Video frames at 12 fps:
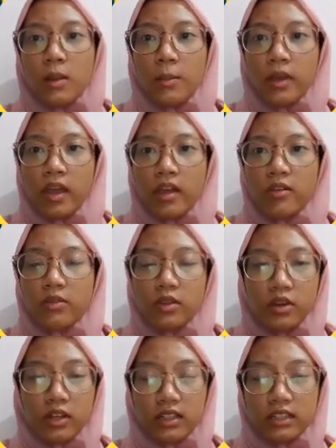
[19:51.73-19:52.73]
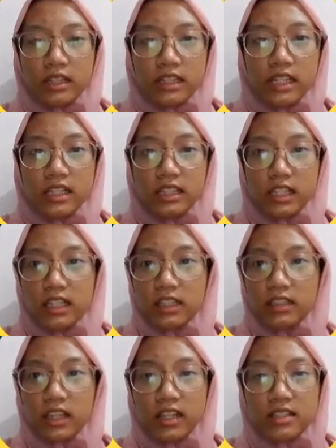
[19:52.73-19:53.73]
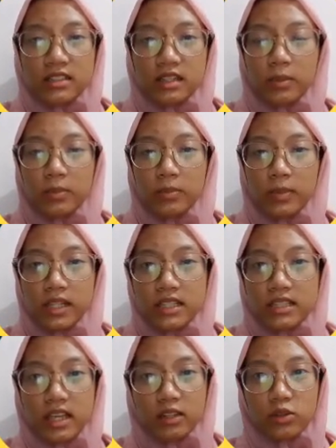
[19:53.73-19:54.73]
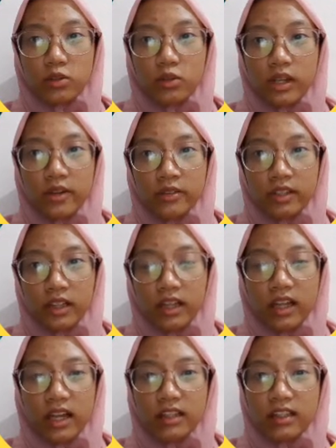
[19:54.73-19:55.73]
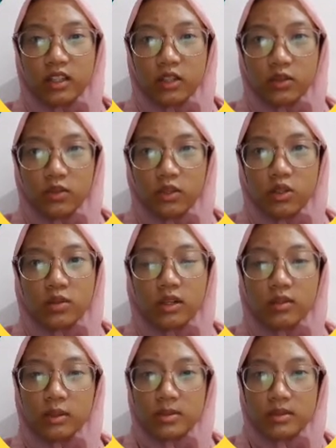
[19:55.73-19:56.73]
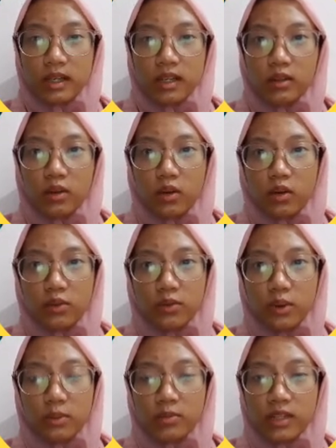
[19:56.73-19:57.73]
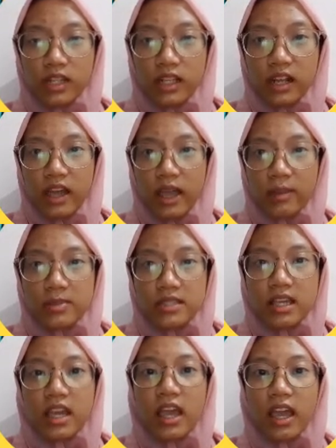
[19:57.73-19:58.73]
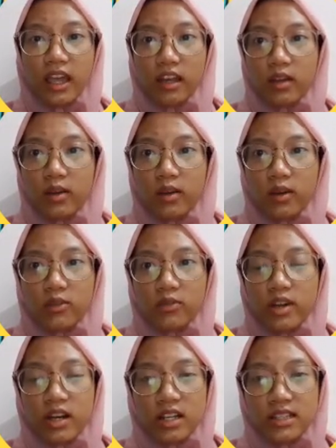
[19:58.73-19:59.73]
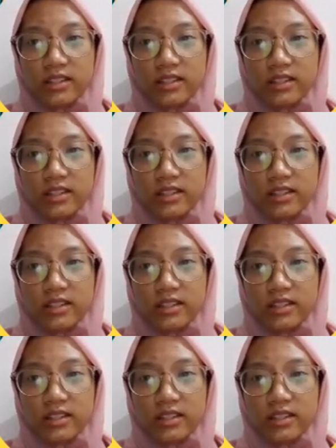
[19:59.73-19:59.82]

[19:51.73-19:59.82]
Behavioral targeting takes a place at two levels, at individual websites or from within apps, and on various